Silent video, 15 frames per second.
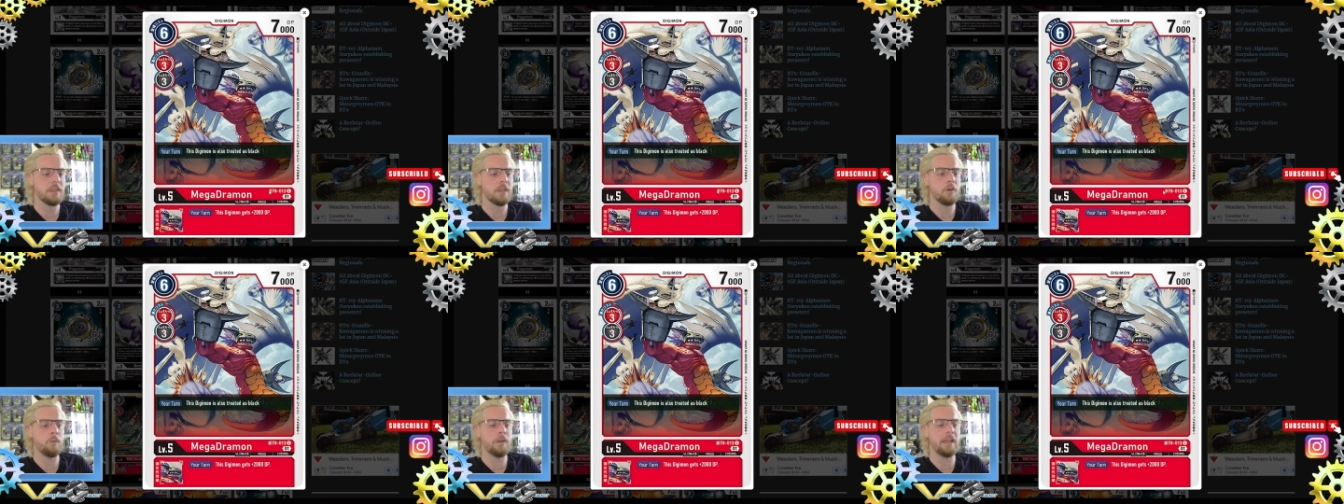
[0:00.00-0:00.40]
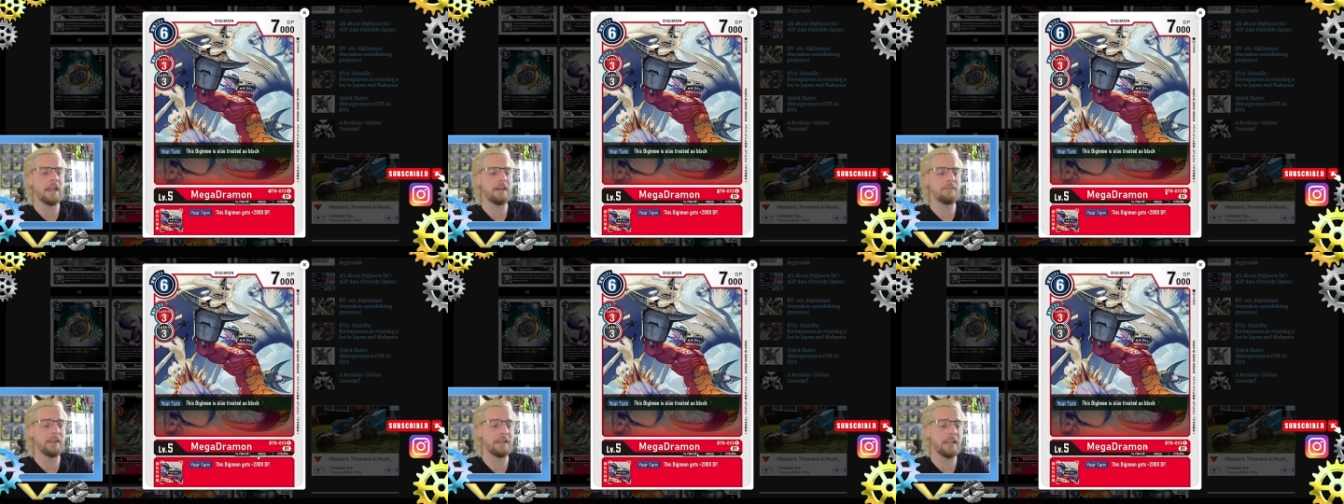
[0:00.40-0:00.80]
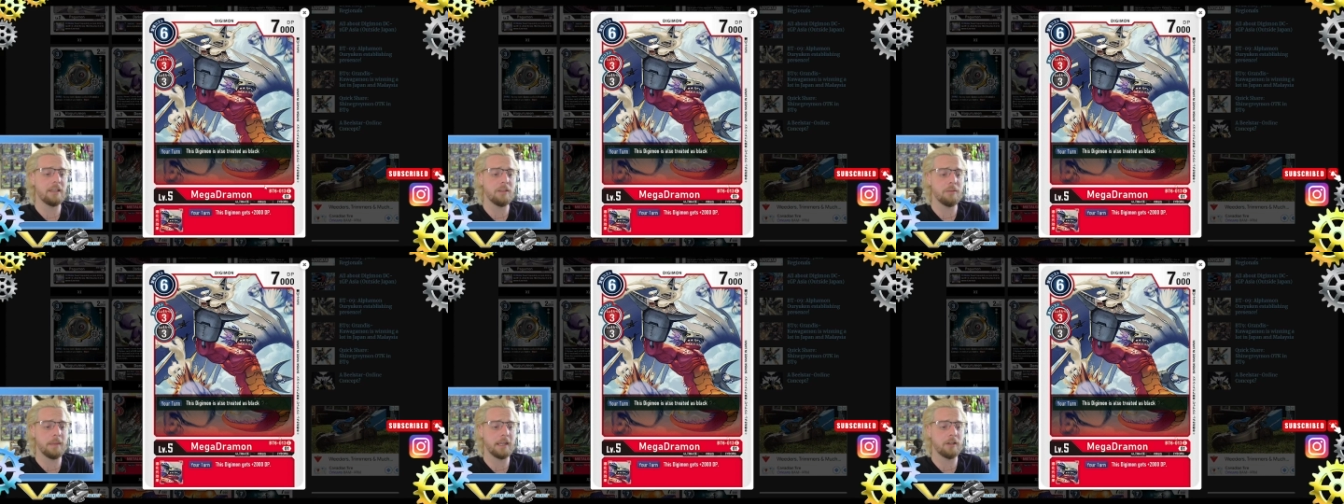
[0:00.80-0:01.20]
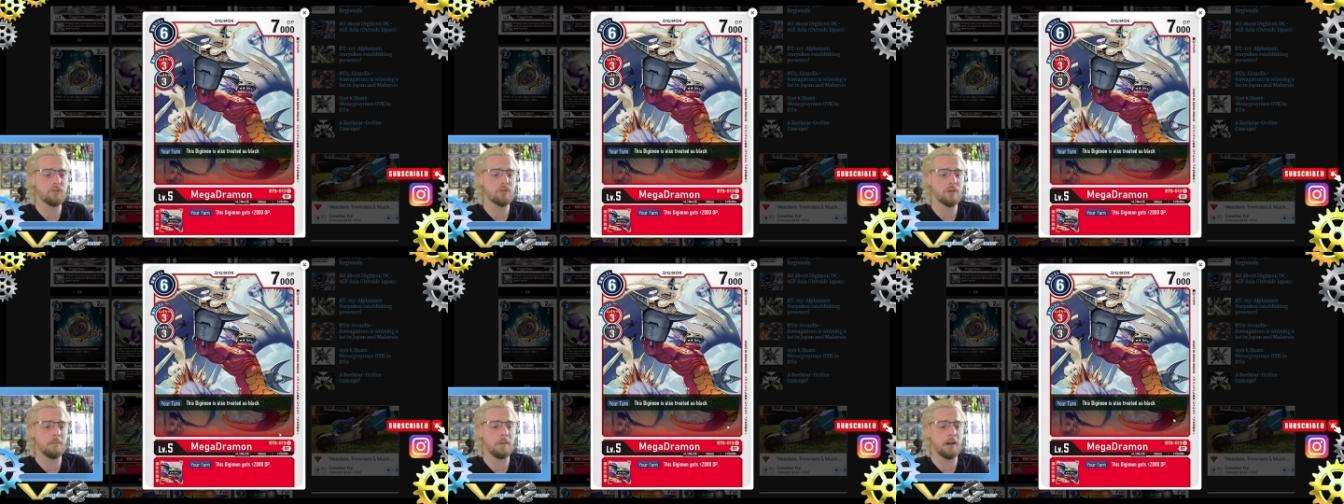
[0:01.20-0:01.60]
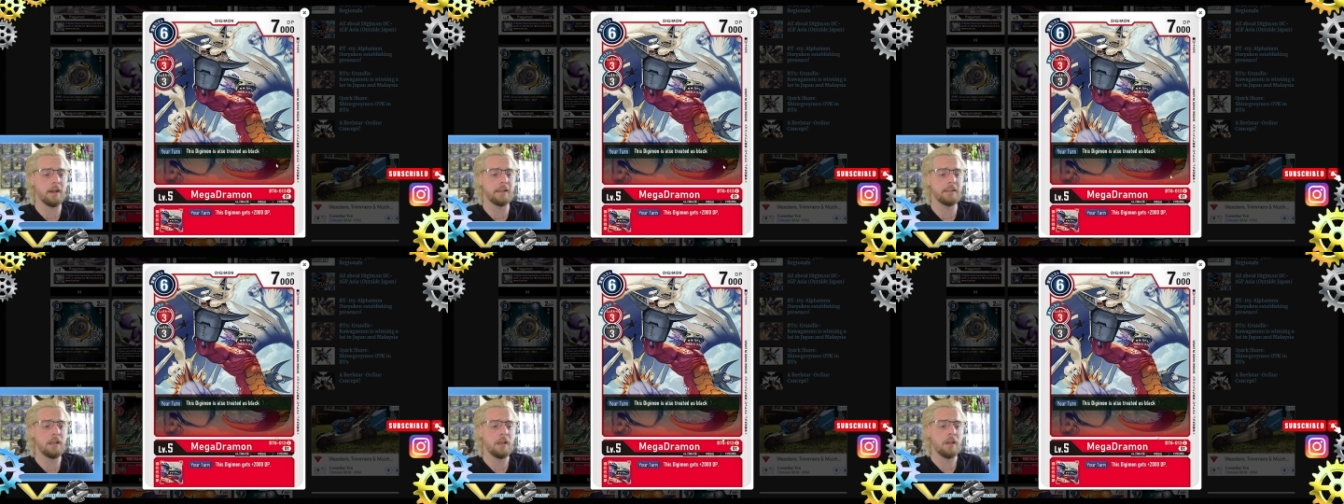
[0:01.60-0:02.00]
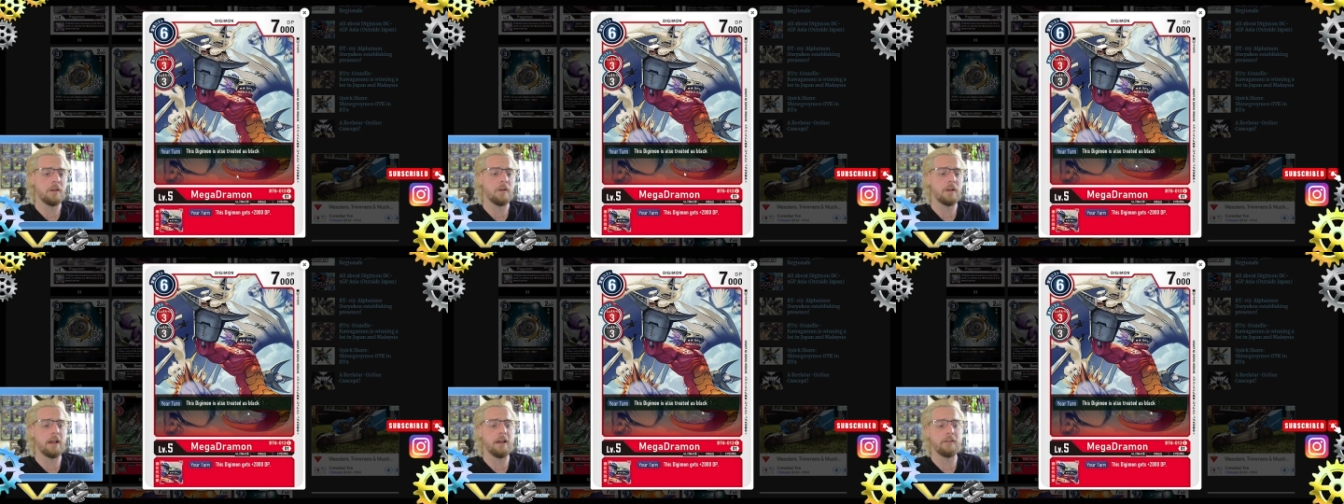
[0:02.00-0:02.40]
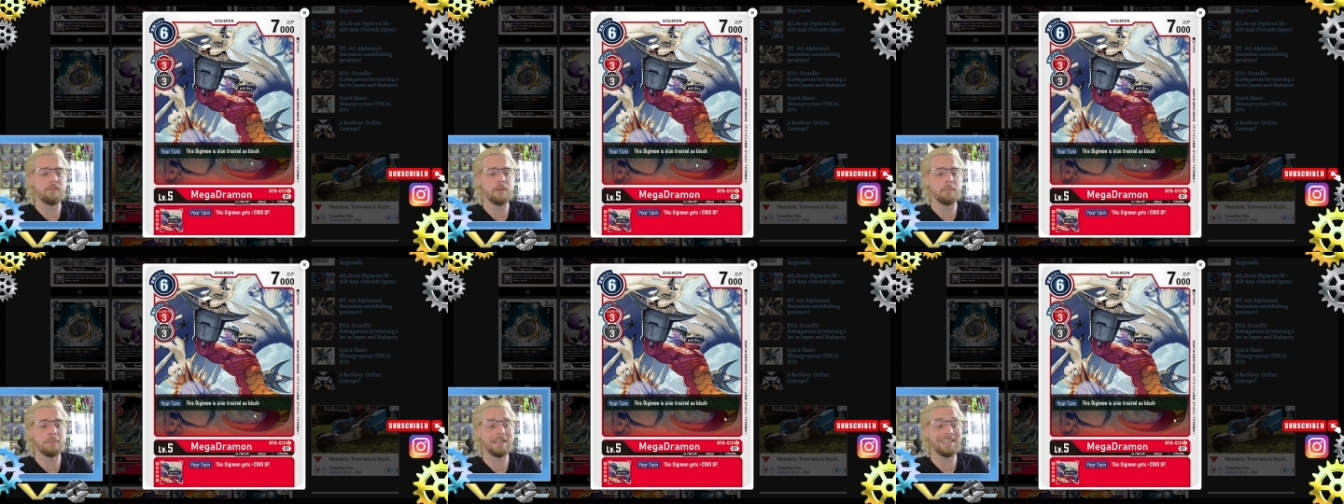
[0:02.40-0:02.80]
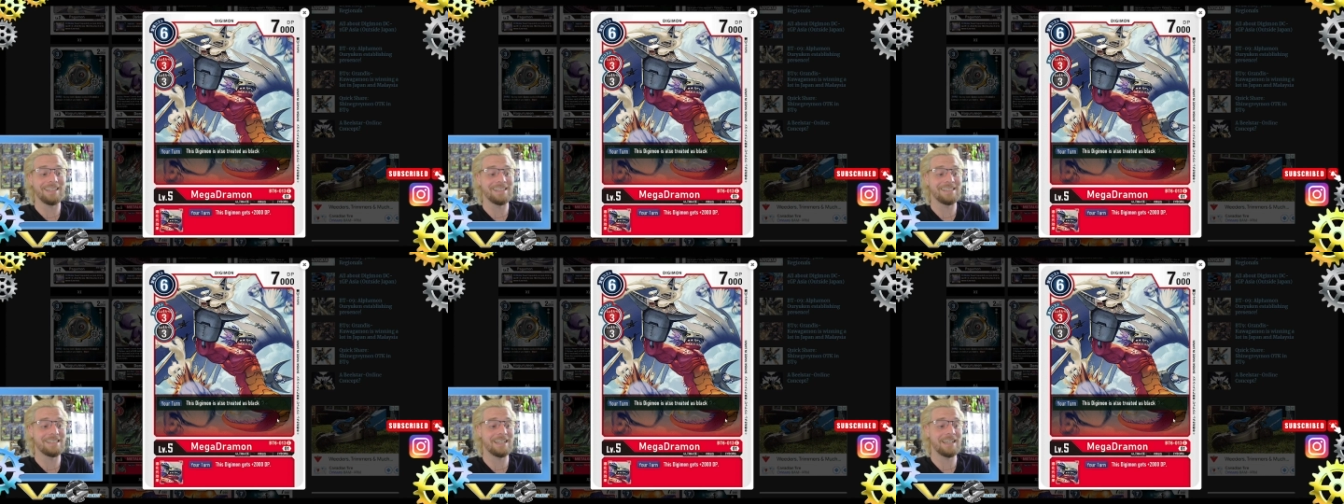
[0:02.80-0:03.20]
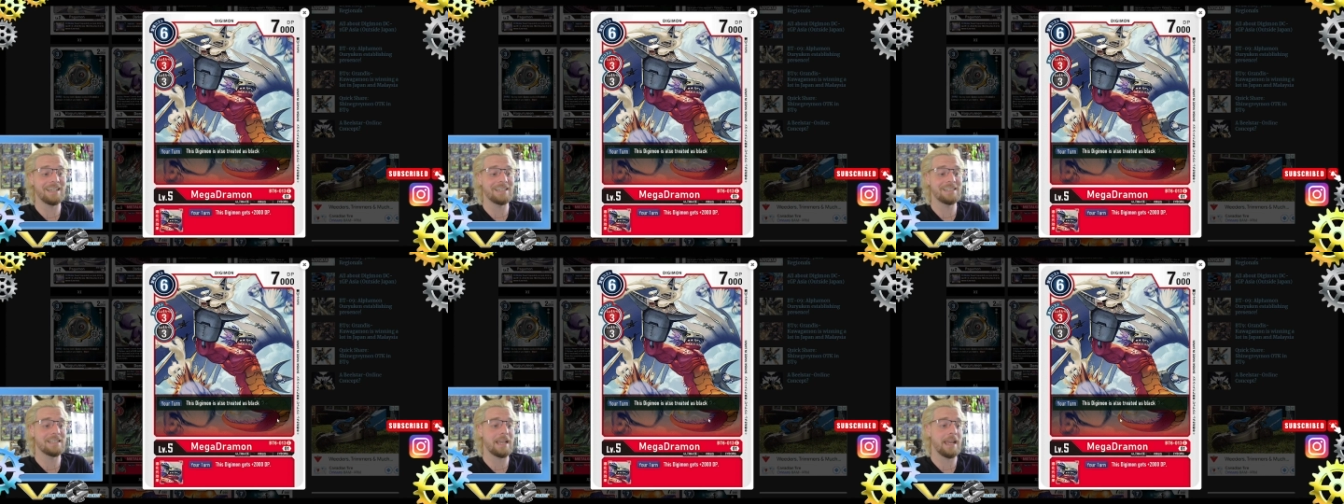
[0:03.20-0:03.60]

We have another Megadramon from BT6,